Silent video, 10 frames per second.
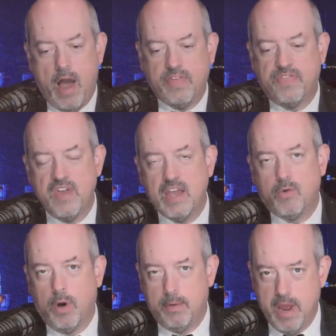I think
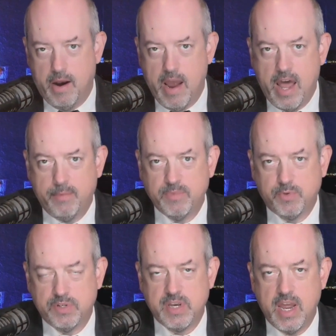what Mayor Adams
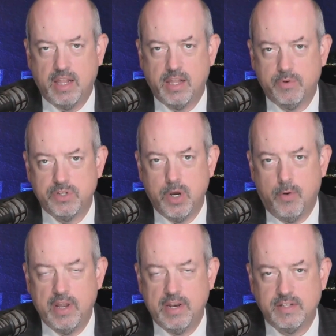was saying there was
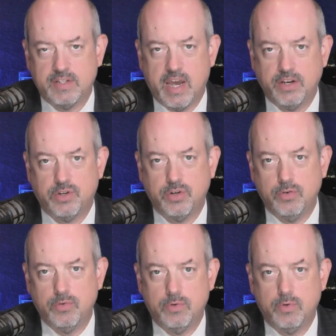no end in sight
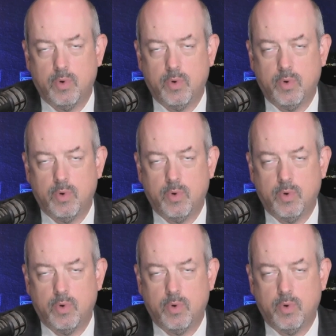to